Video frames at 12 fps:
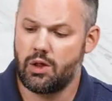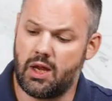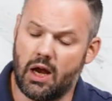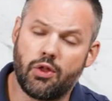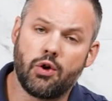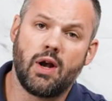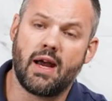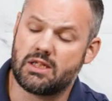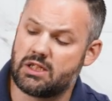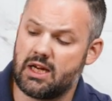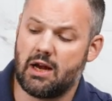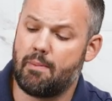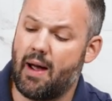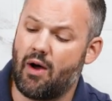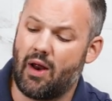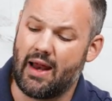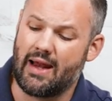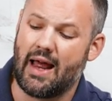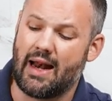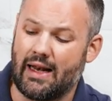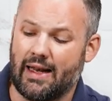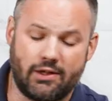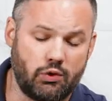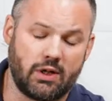The other nice thing about a
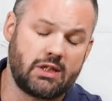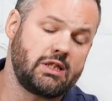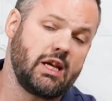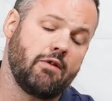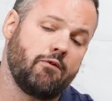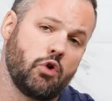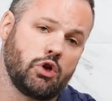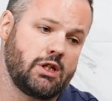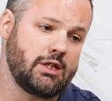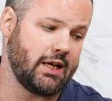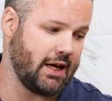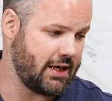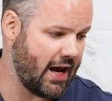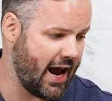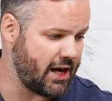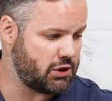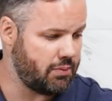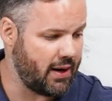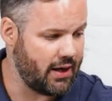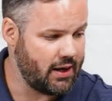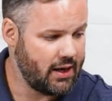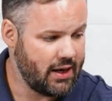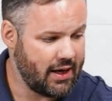non-electric seat versus an attachment